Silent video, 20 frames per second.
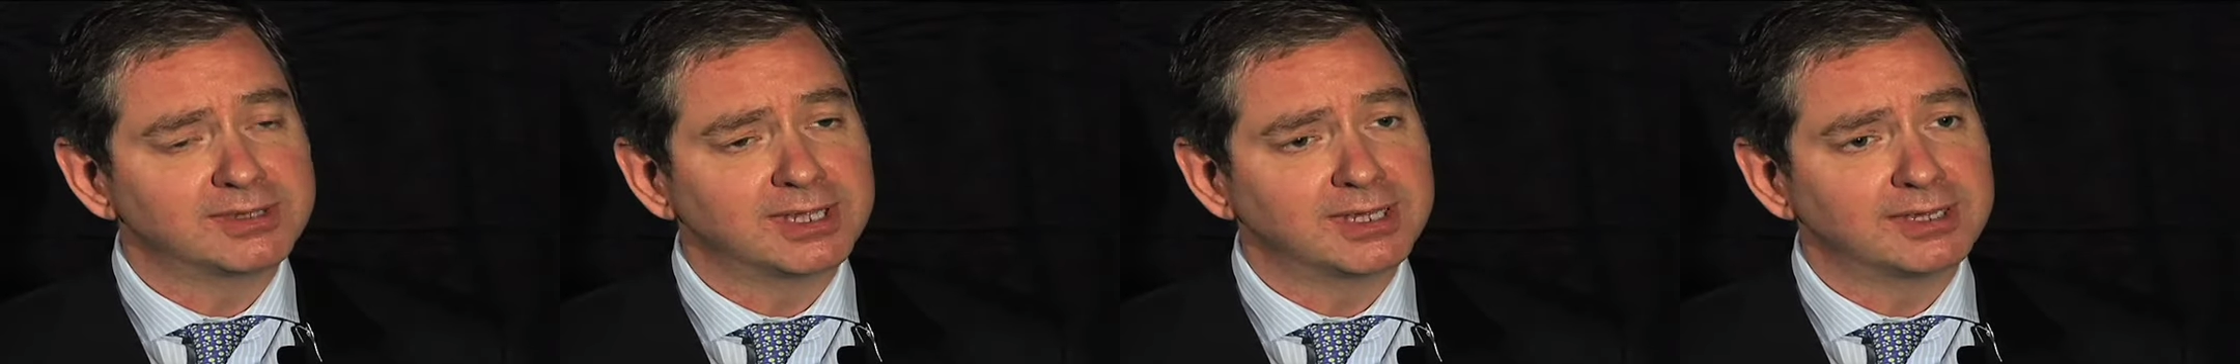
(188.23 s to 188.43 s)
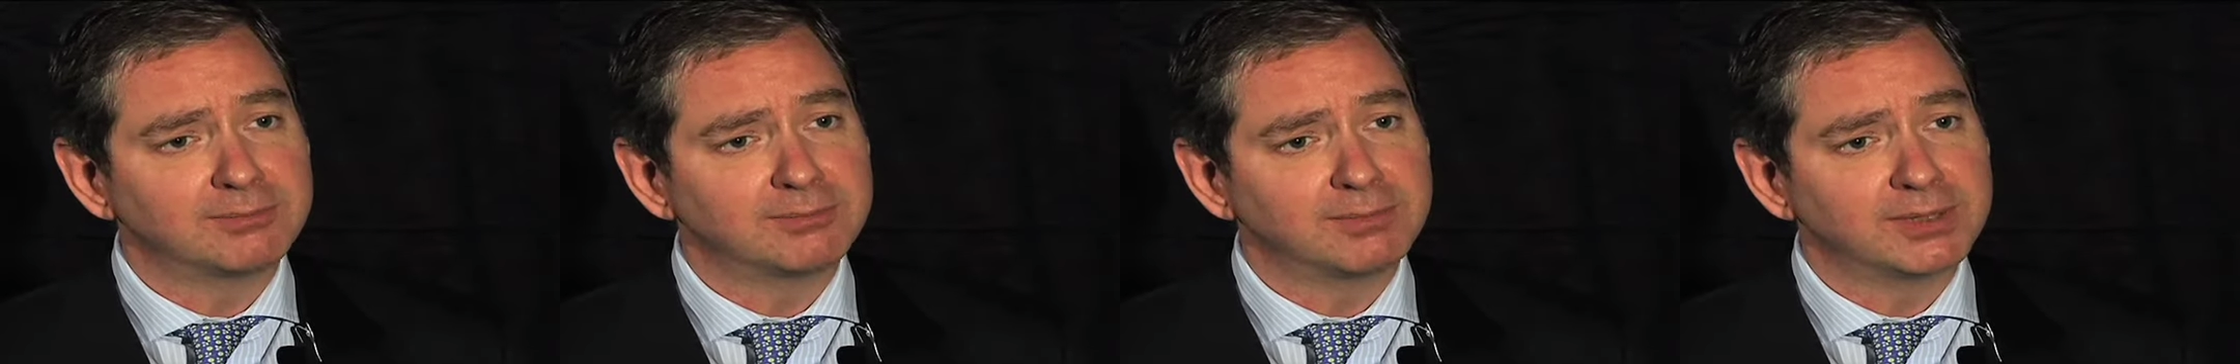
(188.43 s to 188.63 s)

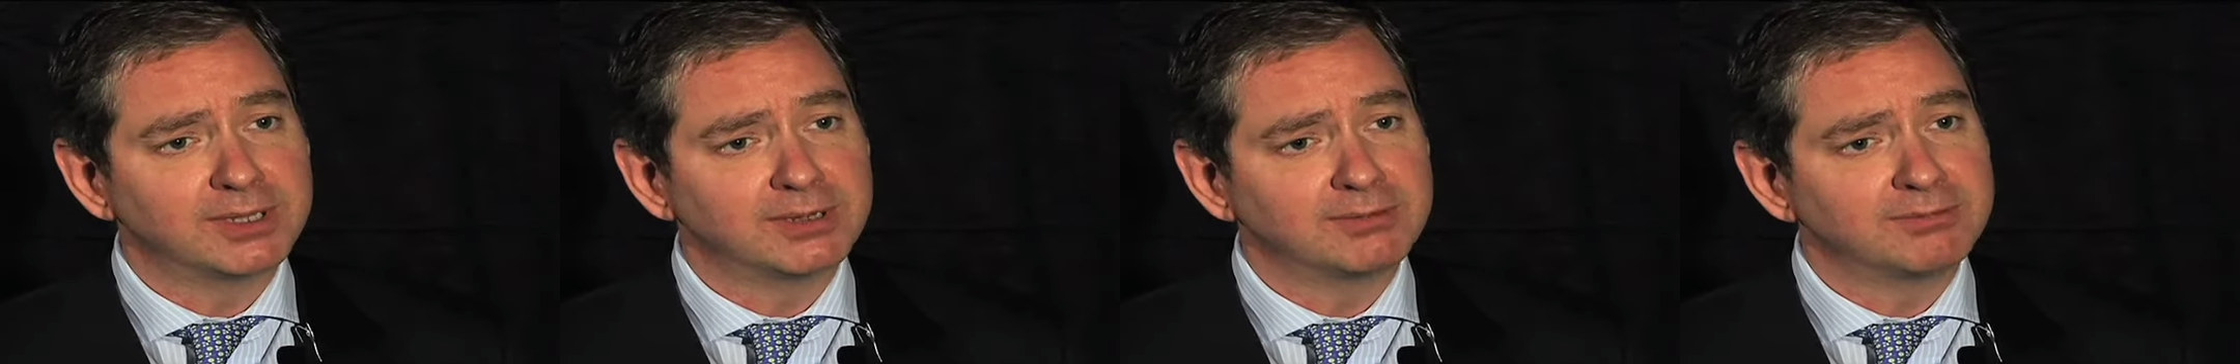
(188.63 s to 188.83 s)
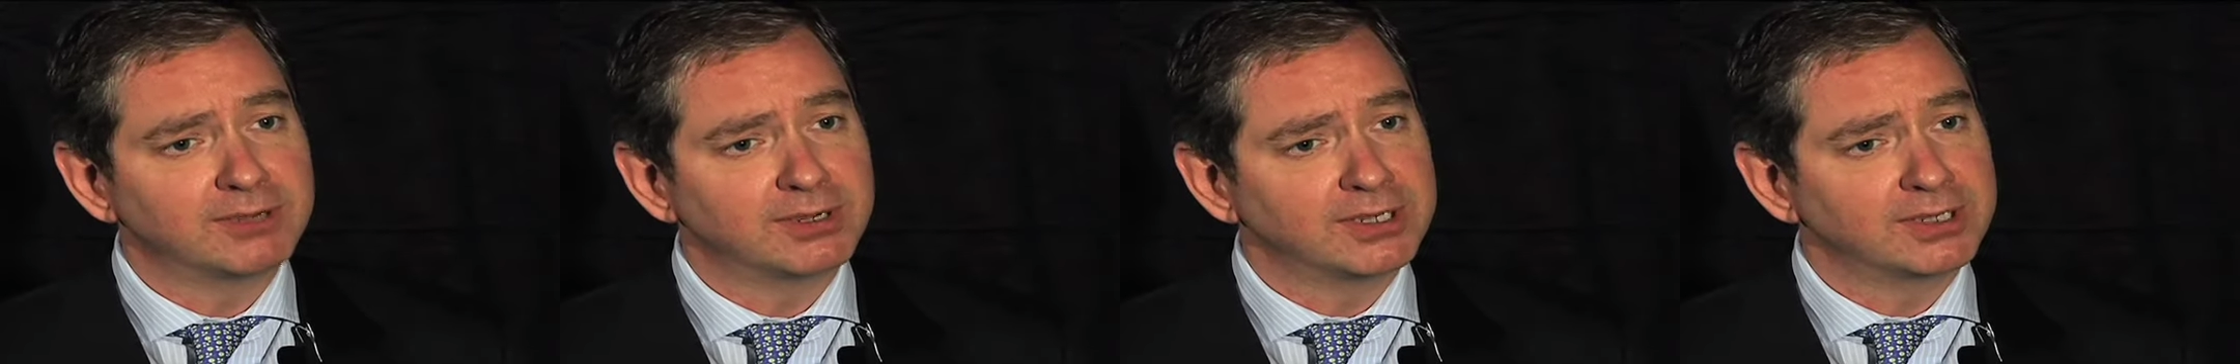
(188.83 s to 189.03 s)
They're, they're
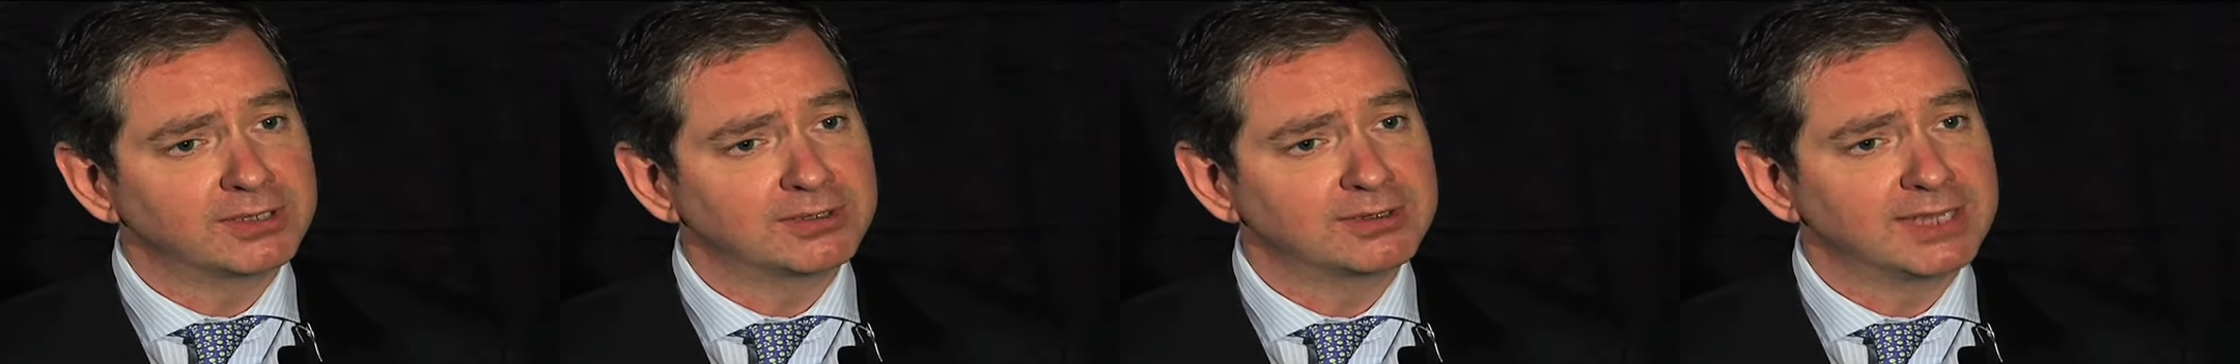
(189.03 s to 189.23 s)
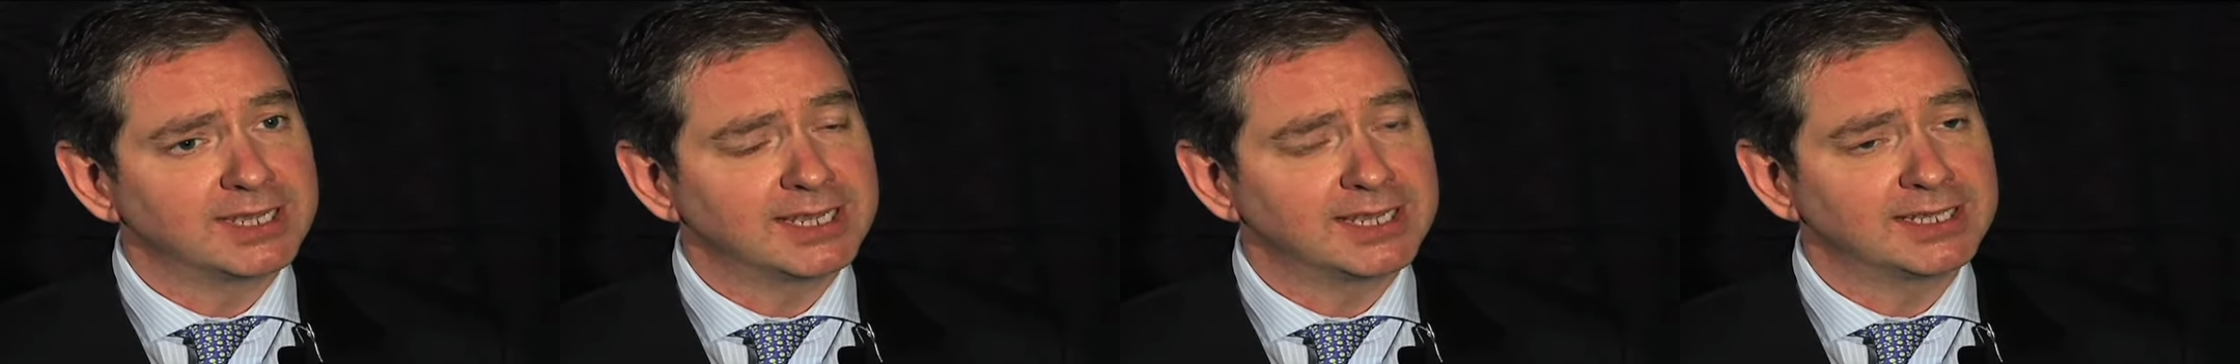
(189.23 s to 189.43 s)
a very
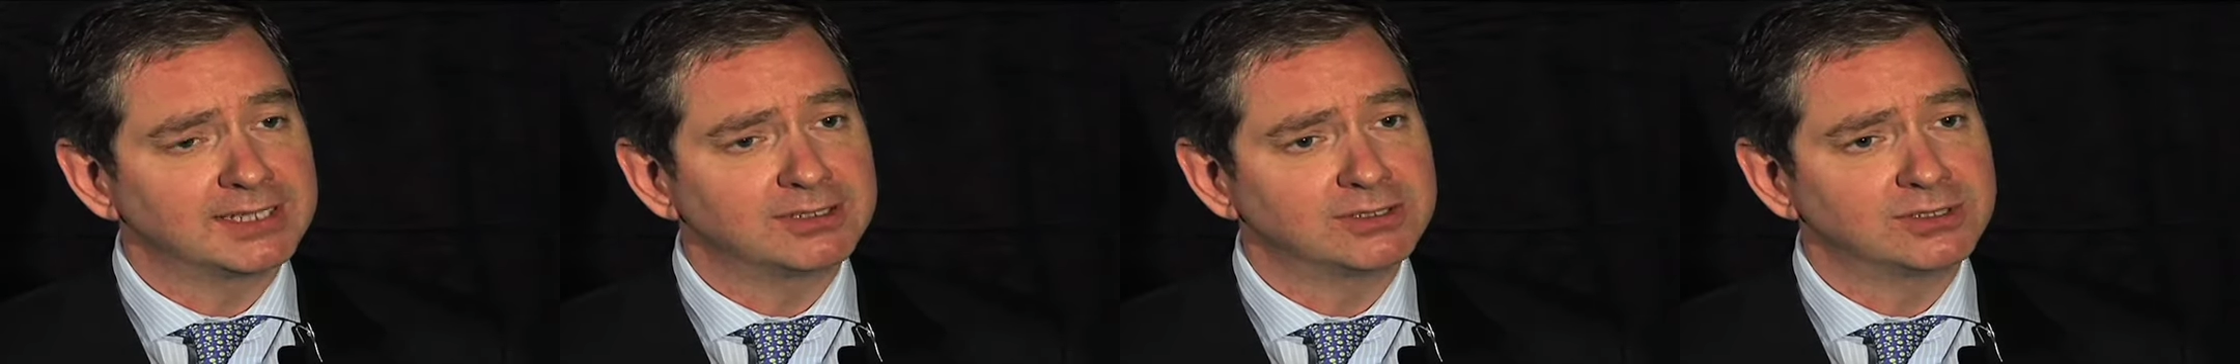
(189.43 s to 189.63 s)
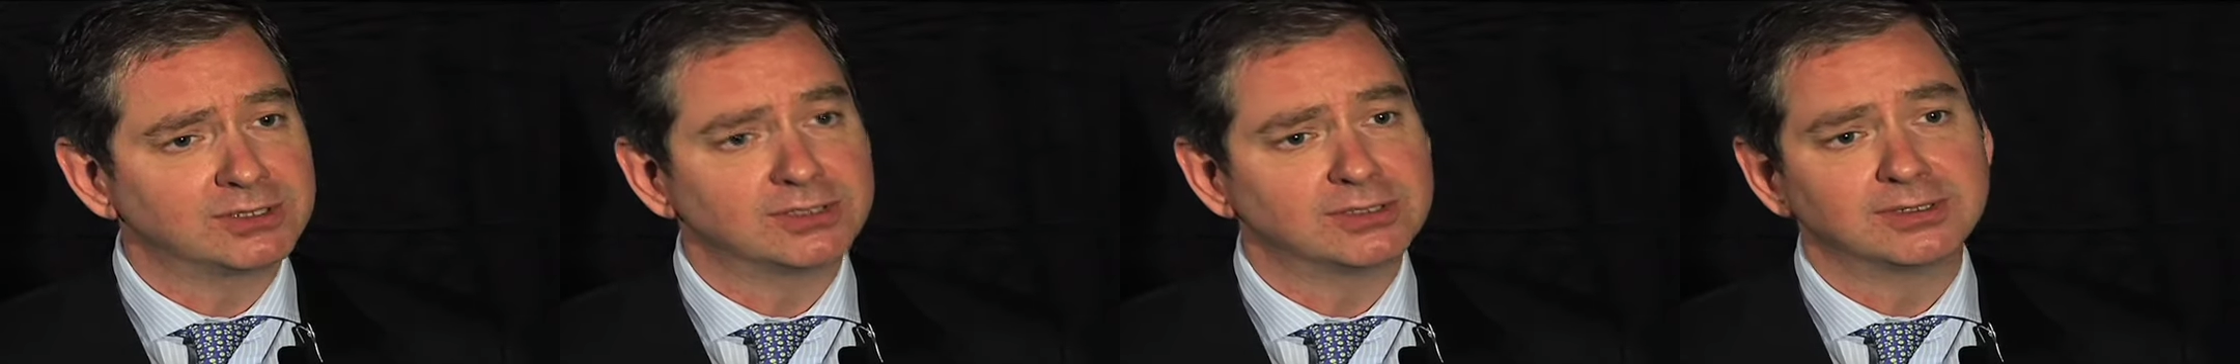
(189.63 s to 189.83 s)
good
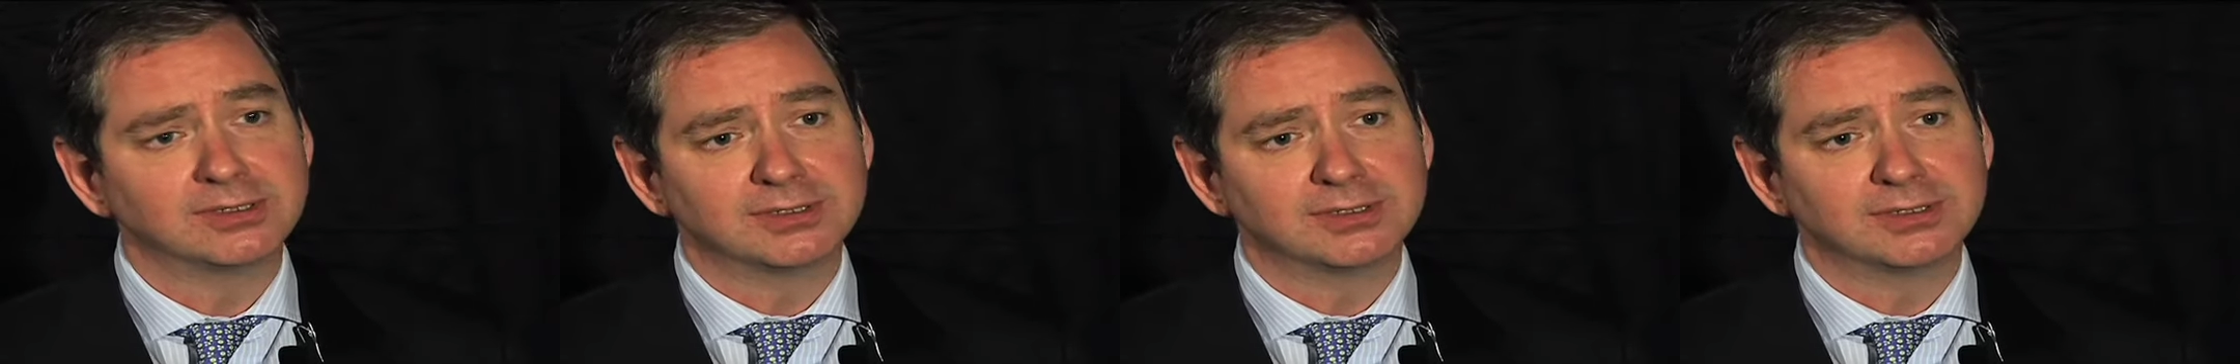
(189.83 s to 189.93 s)
hedge